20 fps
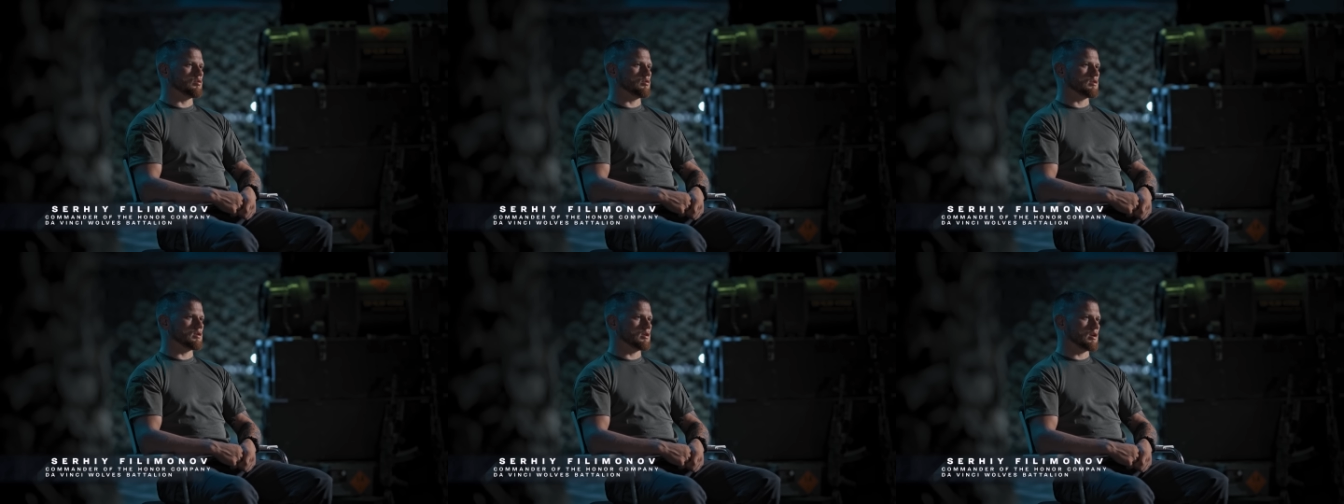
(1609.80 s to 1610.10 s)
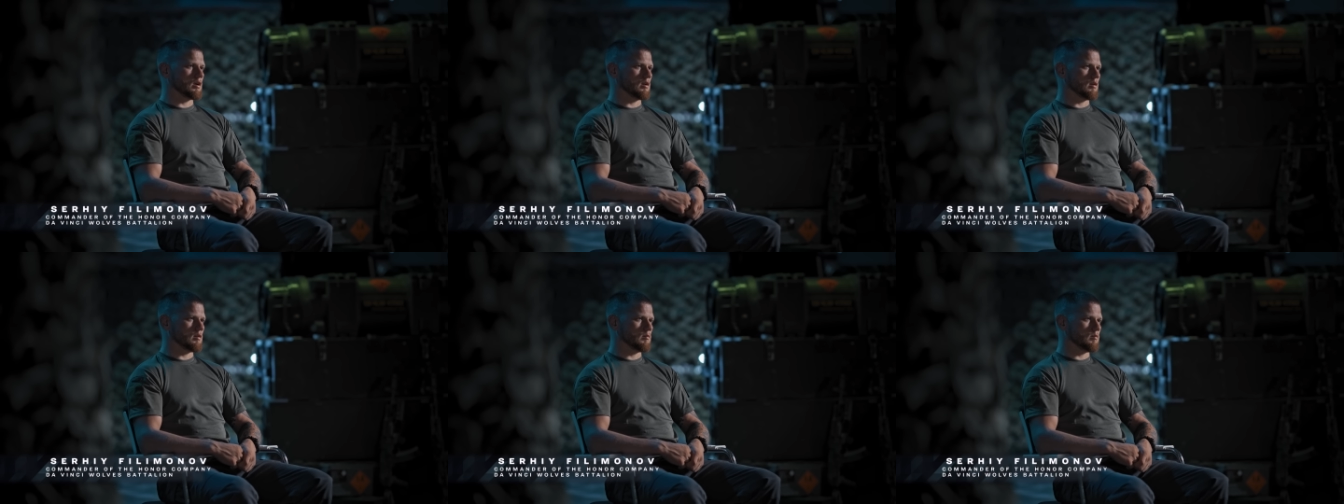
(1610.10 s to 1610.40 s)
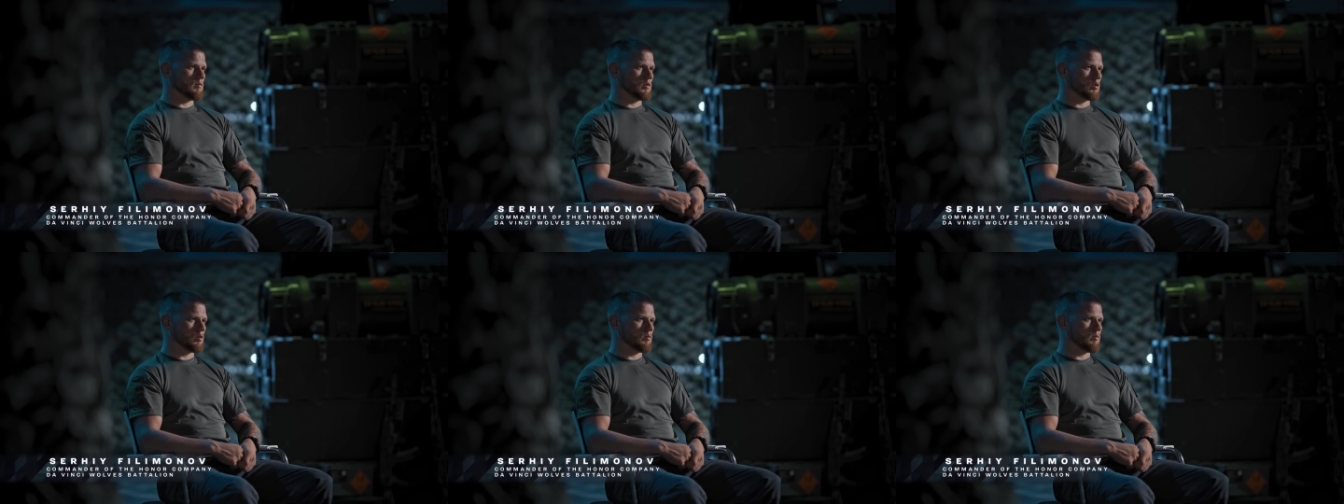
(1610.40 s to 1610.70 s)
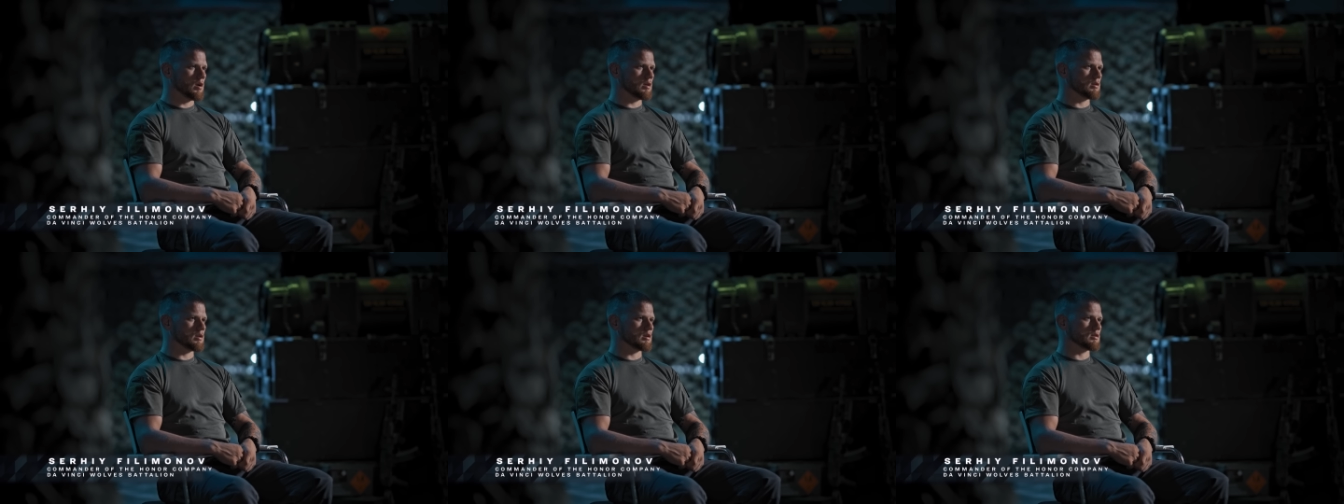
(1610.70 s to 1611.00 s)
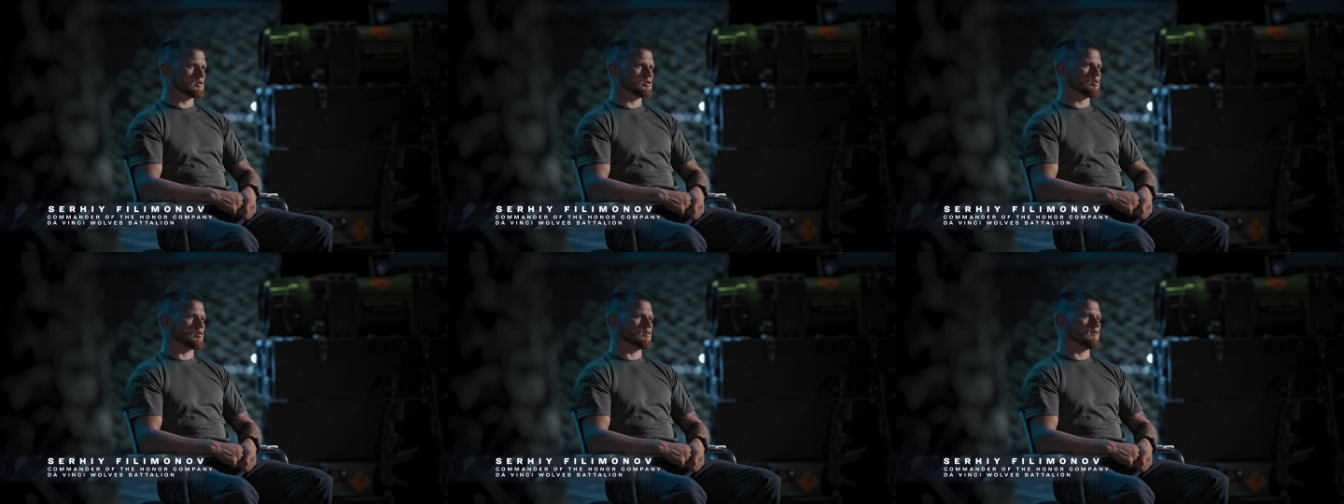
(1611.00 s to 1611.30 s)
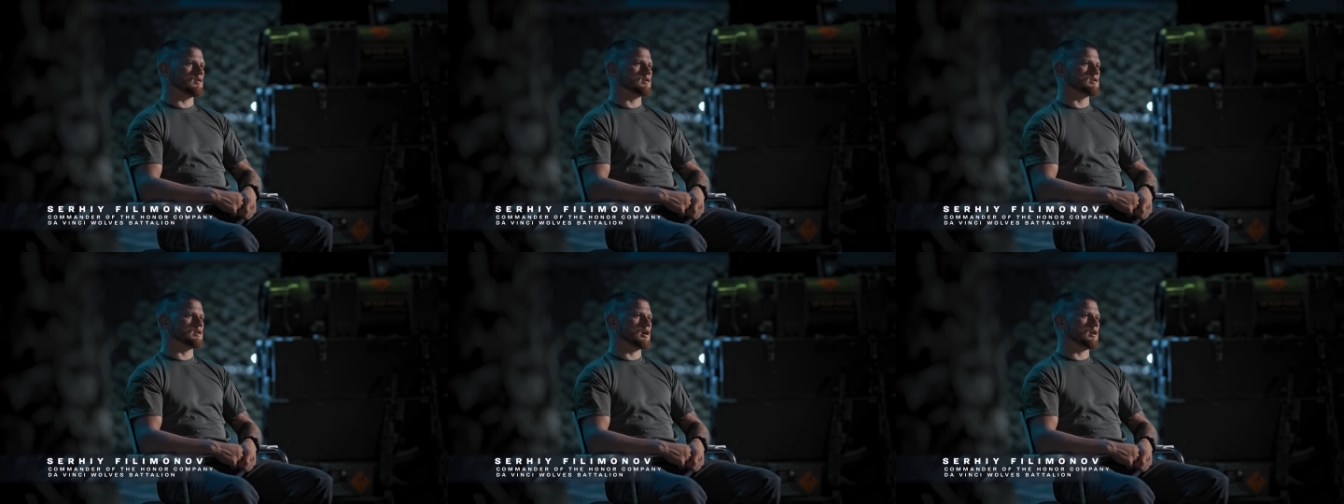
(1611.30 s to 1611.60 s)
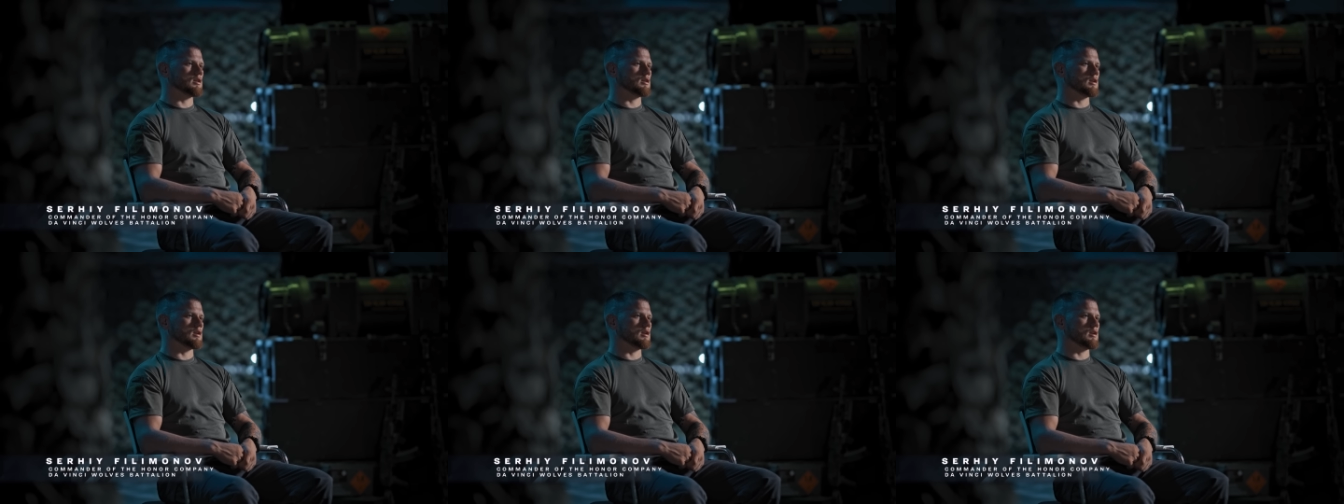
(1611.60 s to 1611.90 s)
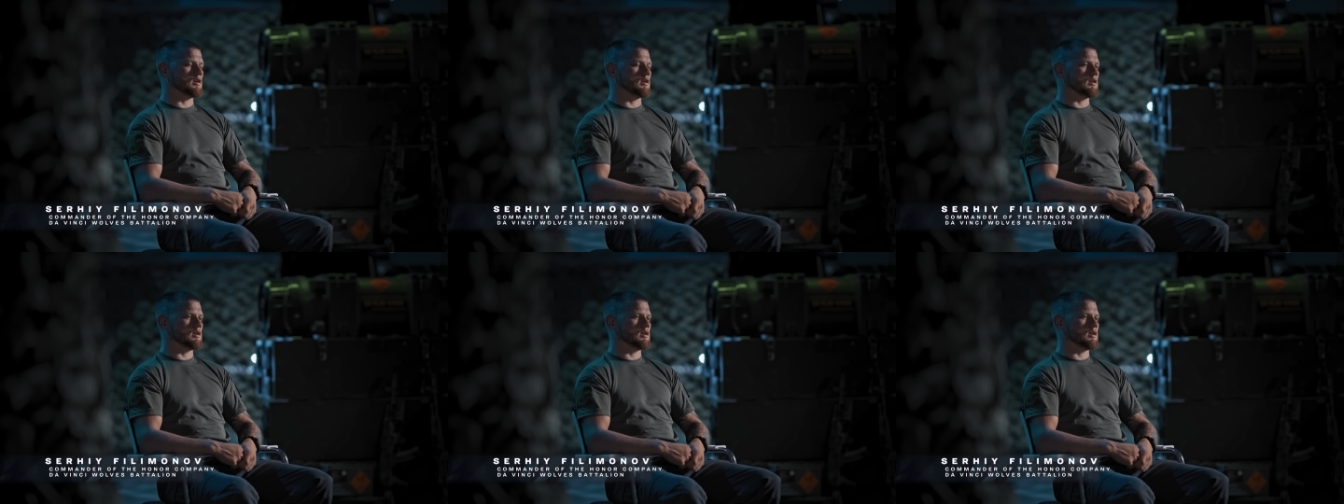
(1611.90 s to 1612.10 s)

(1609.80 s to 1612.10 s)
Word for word: These are mortar operators, drone